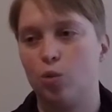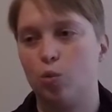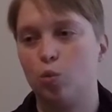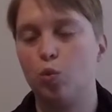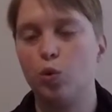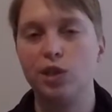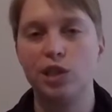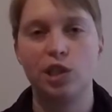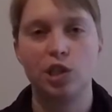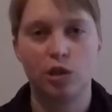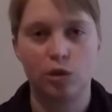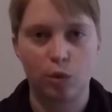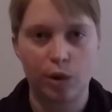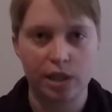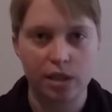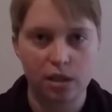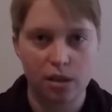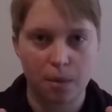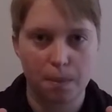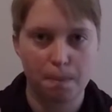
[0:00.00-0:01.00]

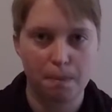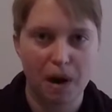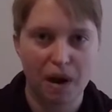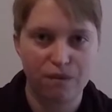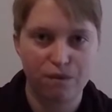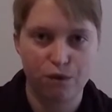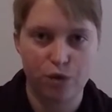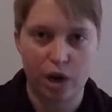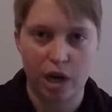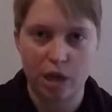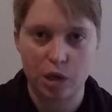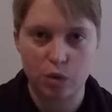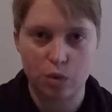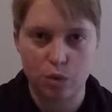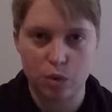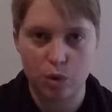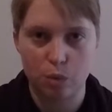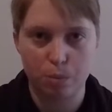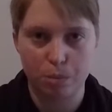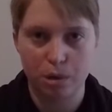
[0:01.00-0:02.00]
restrict my friend
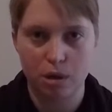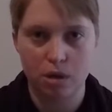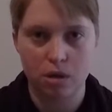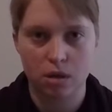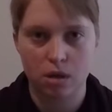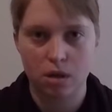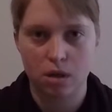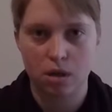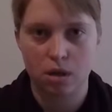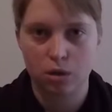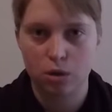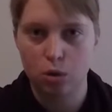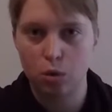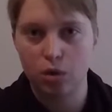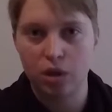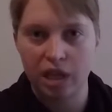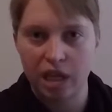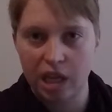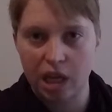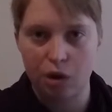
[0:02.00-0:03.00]
group to
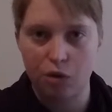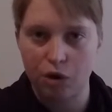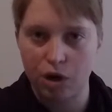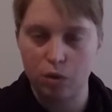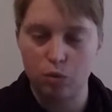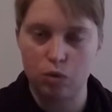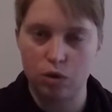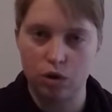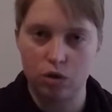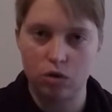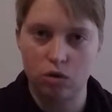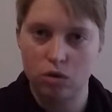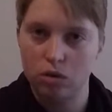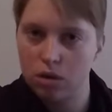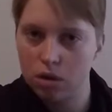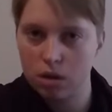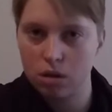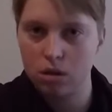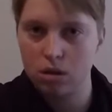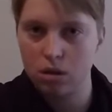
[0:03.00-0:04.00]
the hearing world.